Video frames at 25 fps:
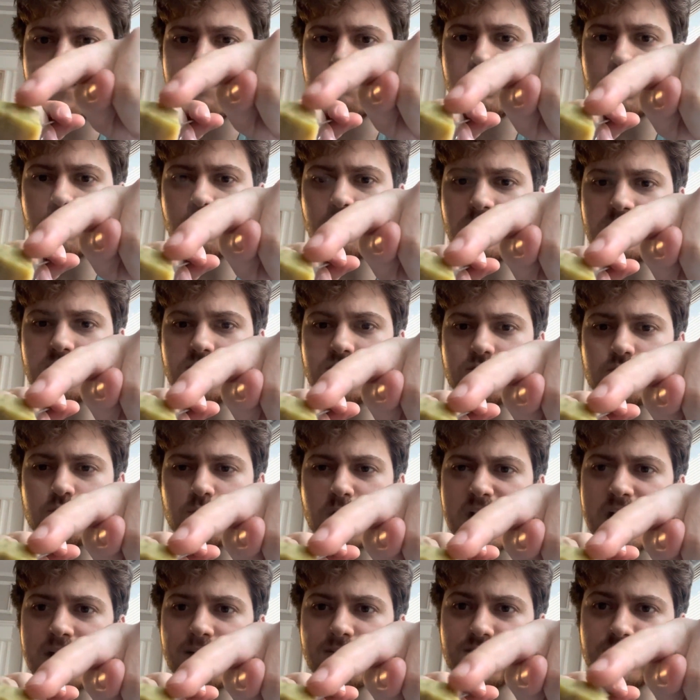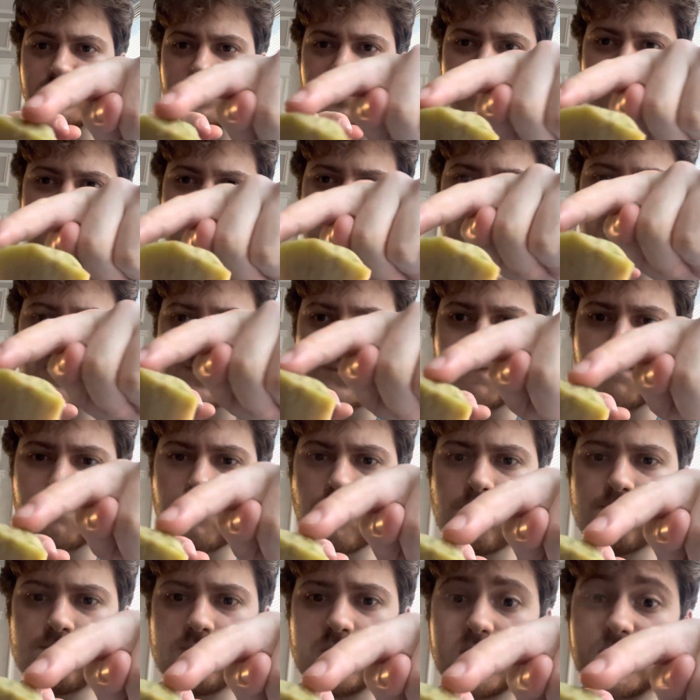which is where the skin
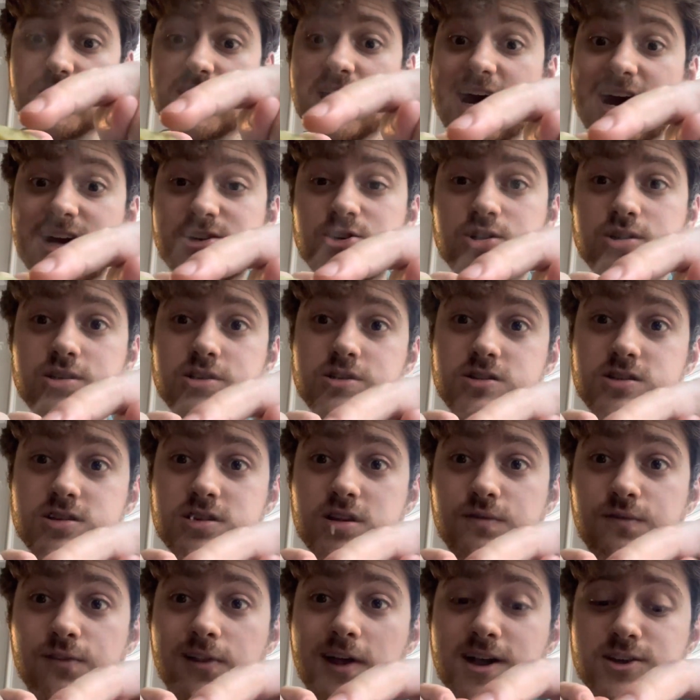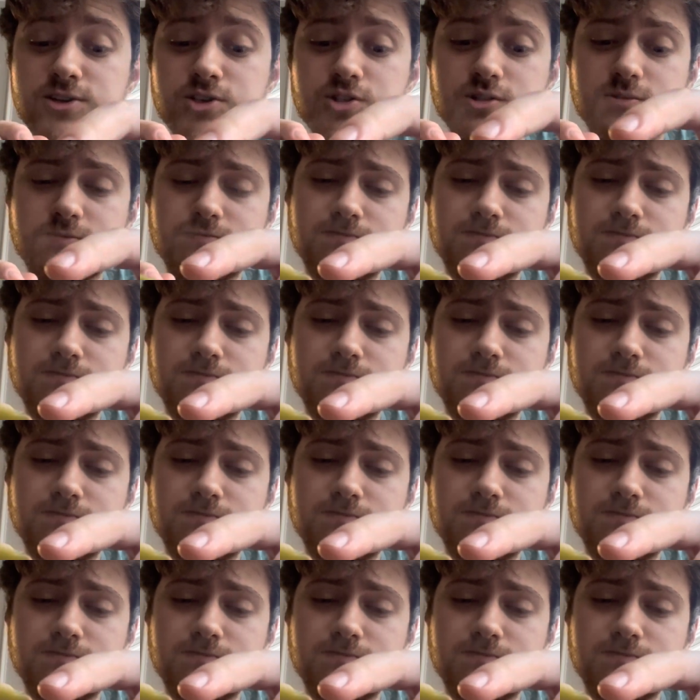attached to the flesh.